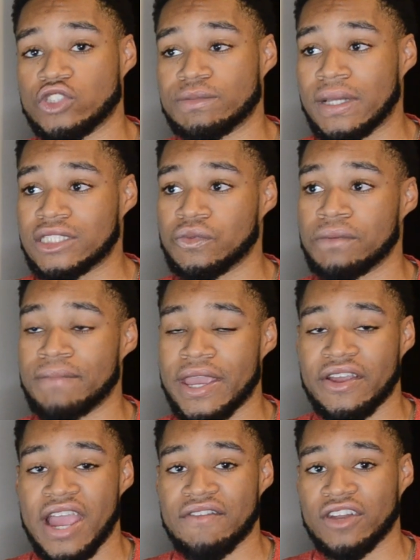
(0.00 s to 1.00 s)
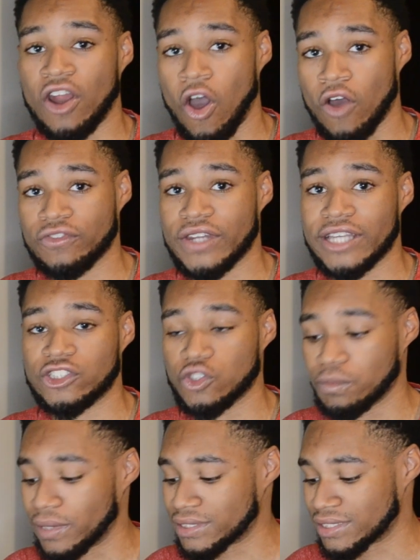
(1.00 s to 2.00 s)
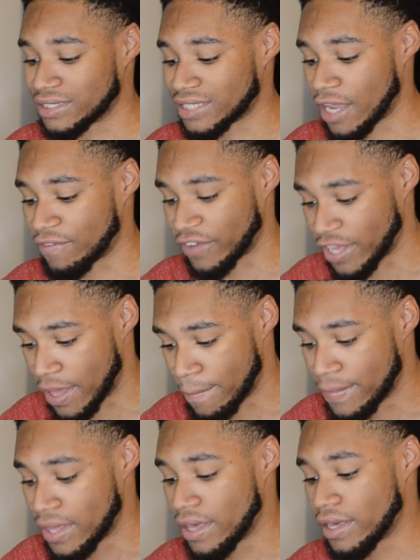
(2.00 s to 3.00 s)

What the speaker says: especially with Baker having an off day. 2 picks in this game for him.